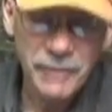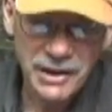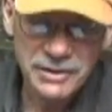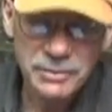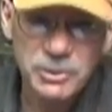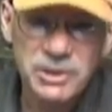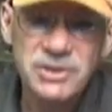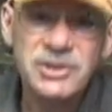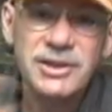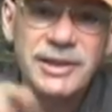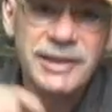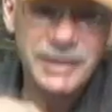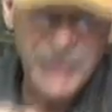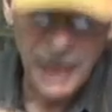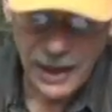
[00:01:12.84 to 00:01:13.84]
that's me,
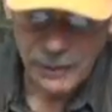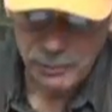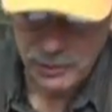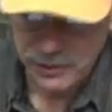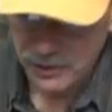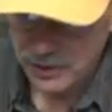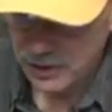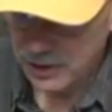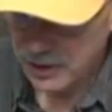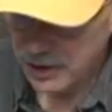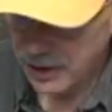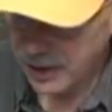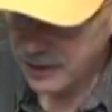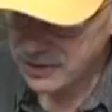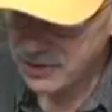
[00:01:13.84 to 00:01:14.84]
CD Kaplan.
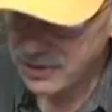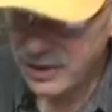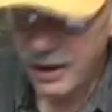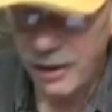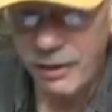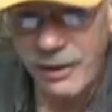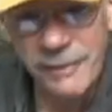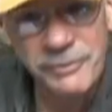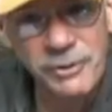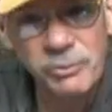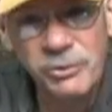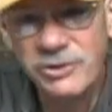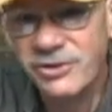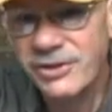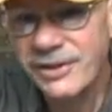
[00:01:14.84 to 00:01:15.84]
And so I'm,
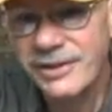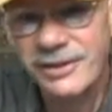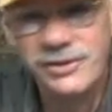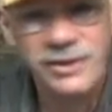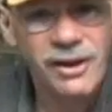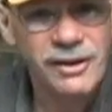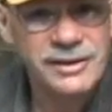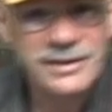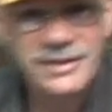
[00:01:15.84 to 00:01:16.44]
we're sitting here talking